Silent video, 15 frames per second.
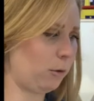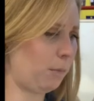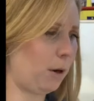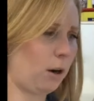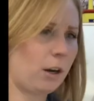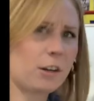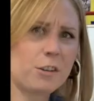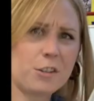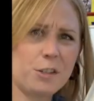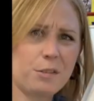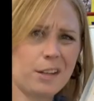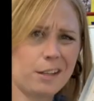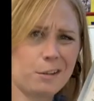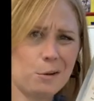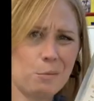a park or do you
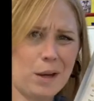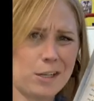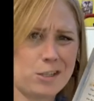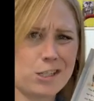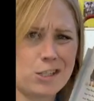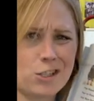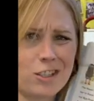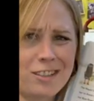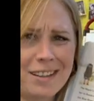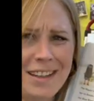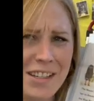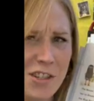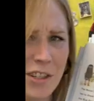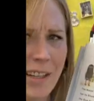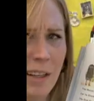think, no way, she's just a
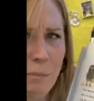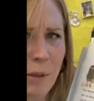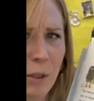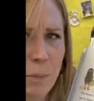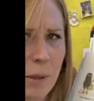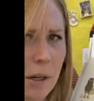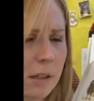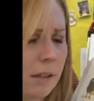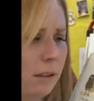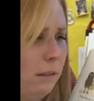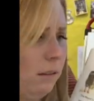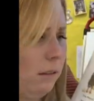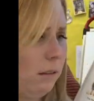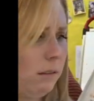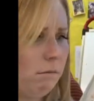kid, she can't build a park?
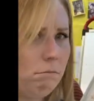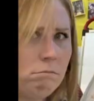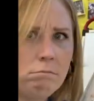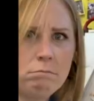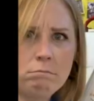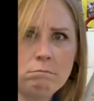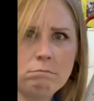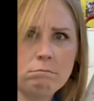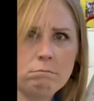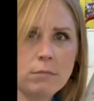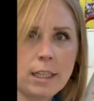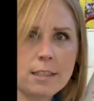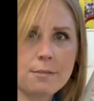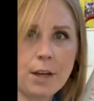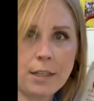
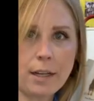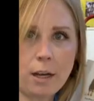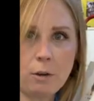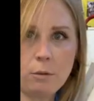Let's find